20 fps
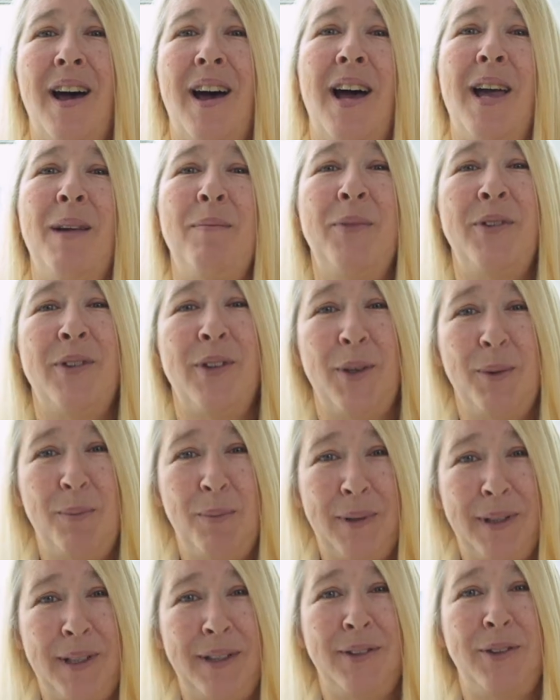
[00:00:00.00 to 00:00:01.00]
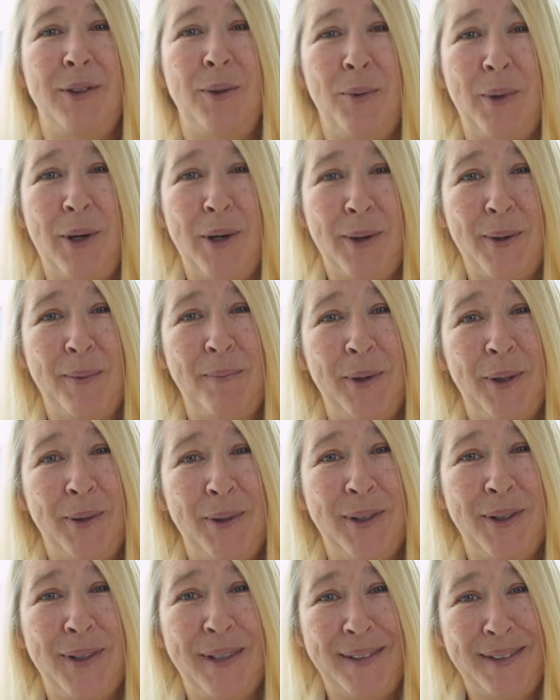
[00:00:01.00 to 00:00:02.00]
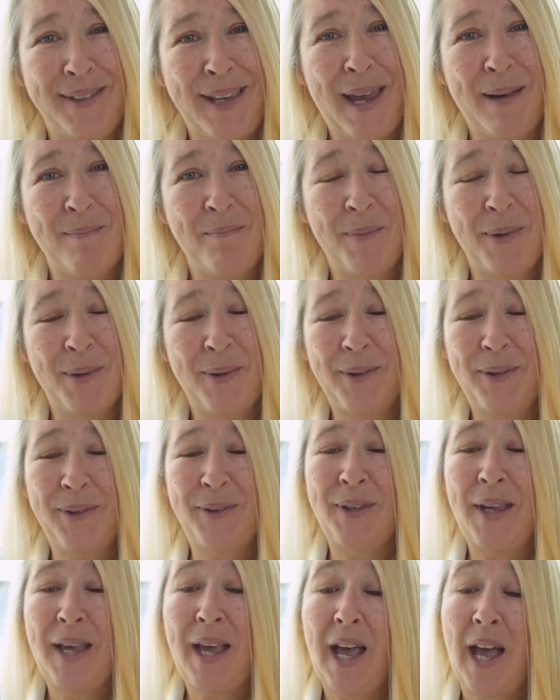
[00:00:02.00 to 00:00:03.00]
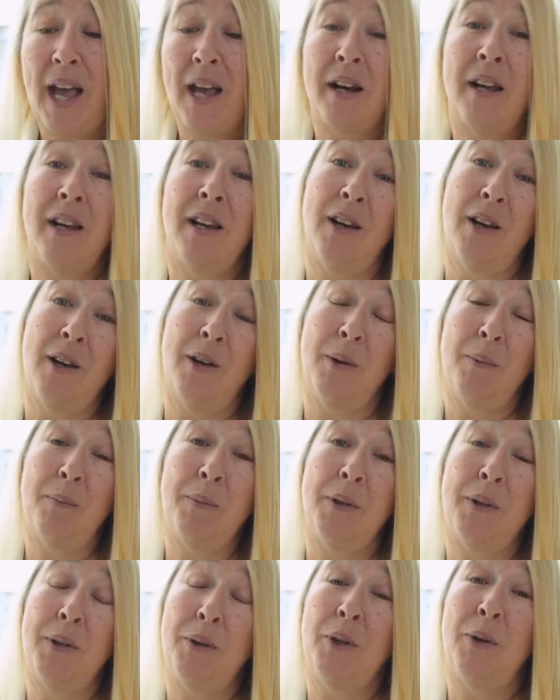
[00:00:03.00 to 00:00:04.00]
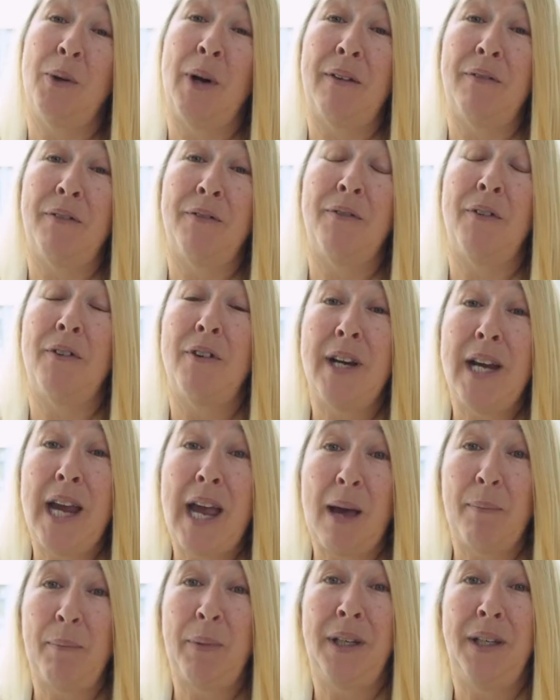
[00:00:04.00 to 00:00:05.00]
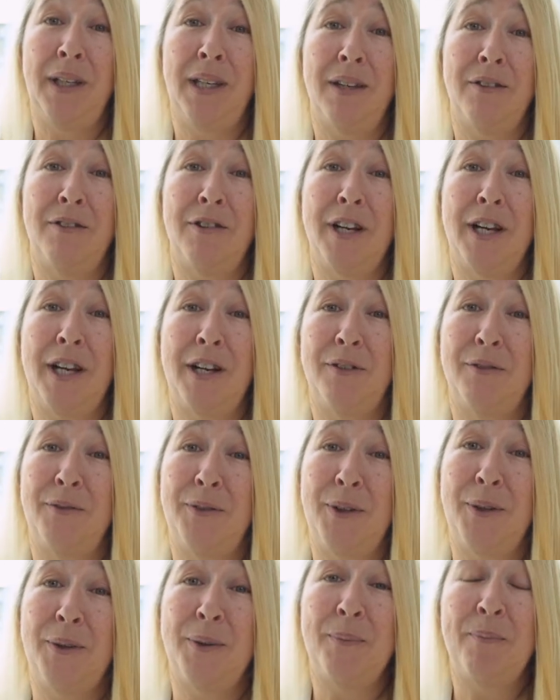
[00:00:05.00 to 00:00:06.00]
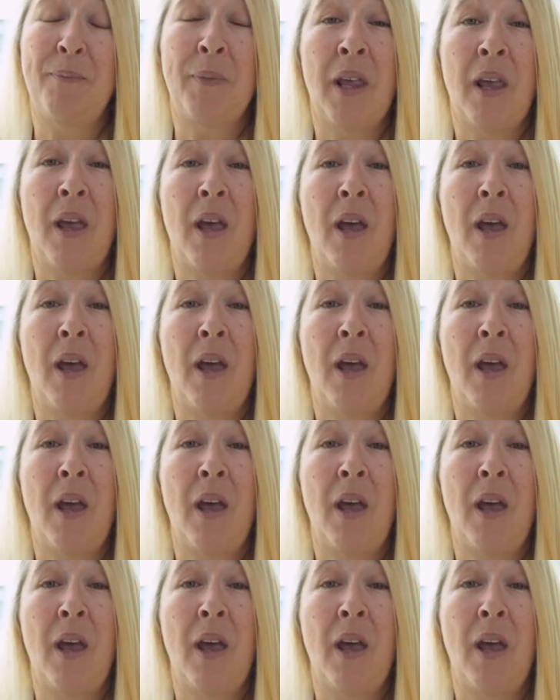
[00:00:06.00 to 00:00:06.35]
I'm so pleased to welcome you to this campus and I hope that you have a very happy year ahead of you,